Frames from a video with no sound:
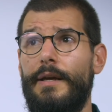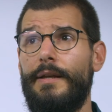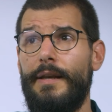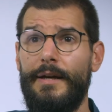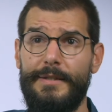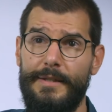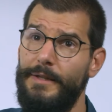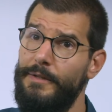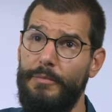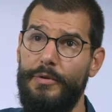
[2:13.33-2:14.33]
And
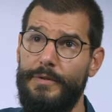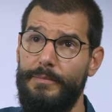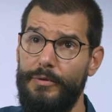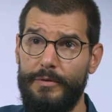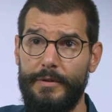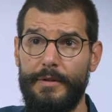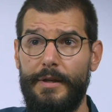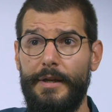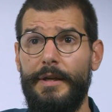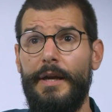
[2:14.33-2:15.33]
lastly, and most
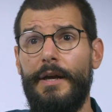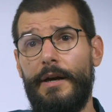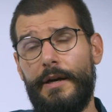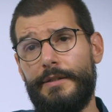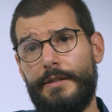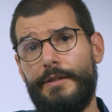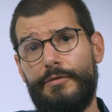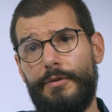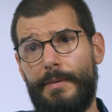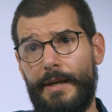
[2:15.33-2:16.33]
importantly, I seek
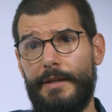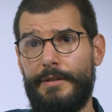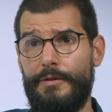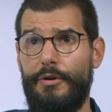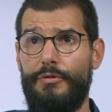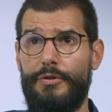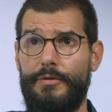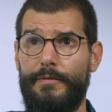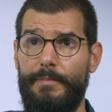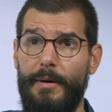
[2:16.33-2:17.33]
to replace the
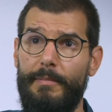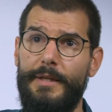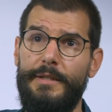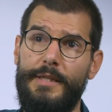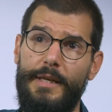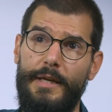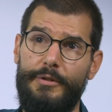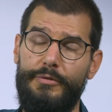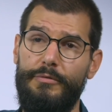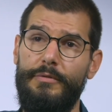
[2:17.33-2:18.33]
notion of the public
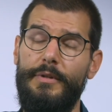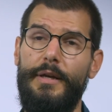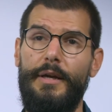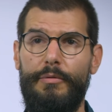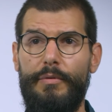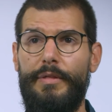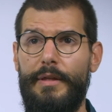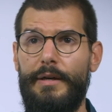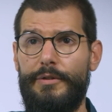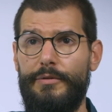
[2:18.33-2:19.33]
intellectual with
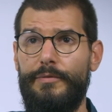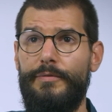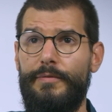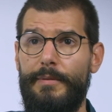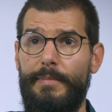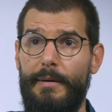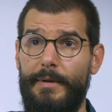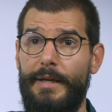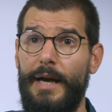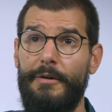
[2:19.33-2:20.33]
that of the
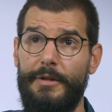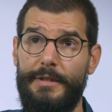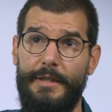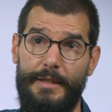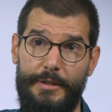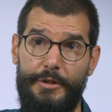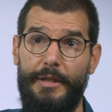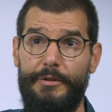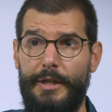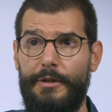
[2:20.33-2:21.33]
public character, as
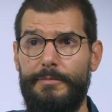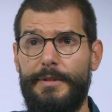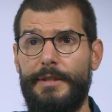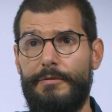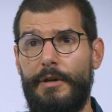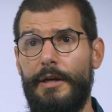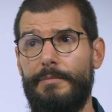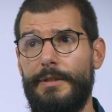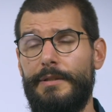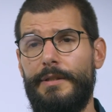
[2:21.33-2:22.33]
Jane Jacobs
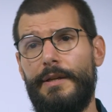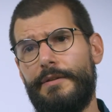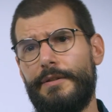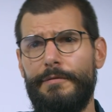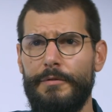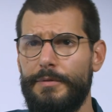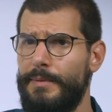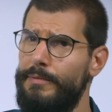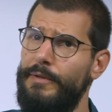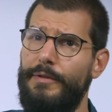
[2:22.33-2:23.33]
described it. And the difference
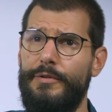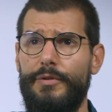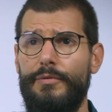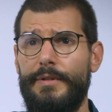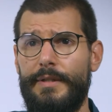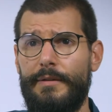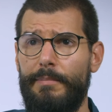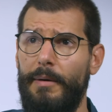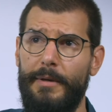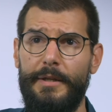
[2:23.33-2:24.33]
between the two is that the
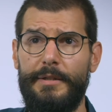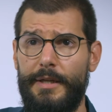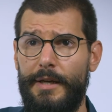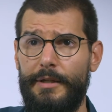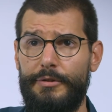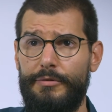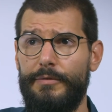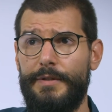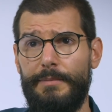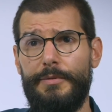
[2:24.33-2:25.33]
public
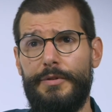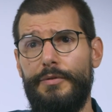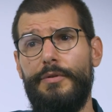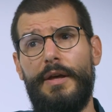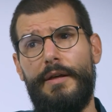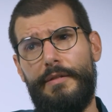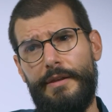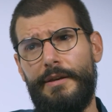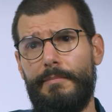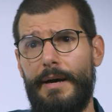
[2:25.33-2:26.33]
intellectual seems to
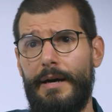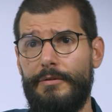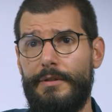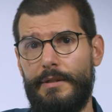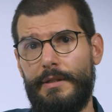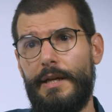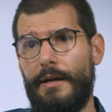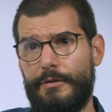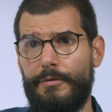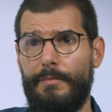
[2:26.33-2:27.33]
think about and
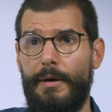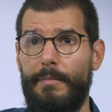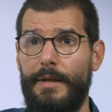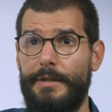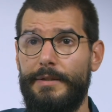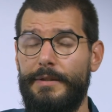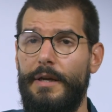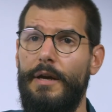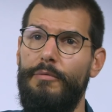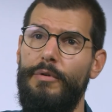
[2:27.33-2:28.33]
act on publics,
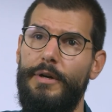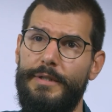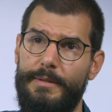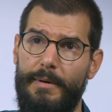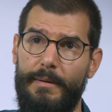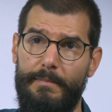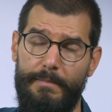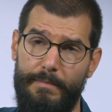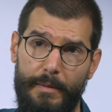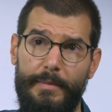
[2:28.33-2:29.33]
whereas the
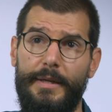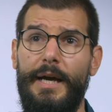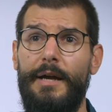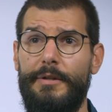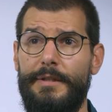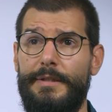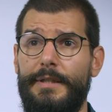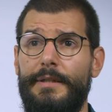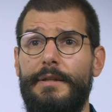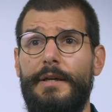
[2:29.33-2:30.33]
public
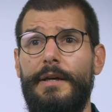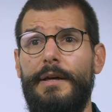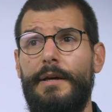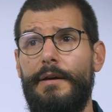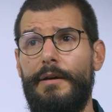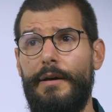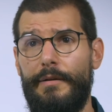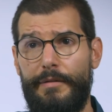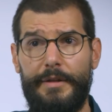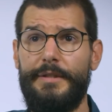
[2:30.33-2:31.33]
character
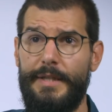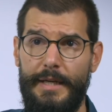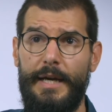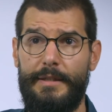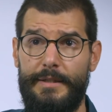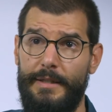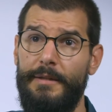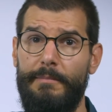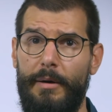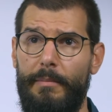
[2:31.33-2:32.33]
thinks and acts
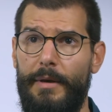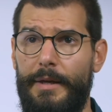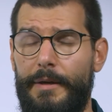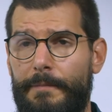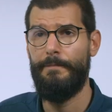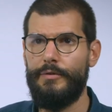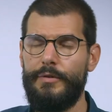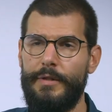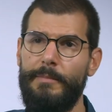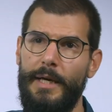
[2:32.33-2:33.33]
in public. So
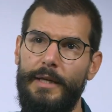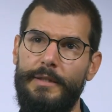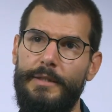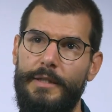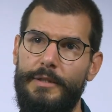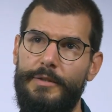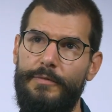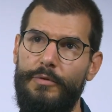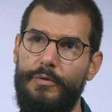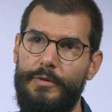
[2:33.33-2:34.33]
some candidates
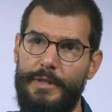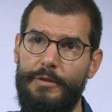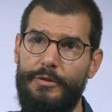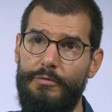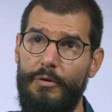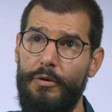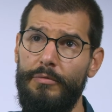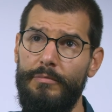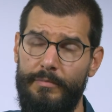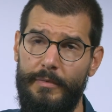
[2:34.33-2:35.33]
for such a role,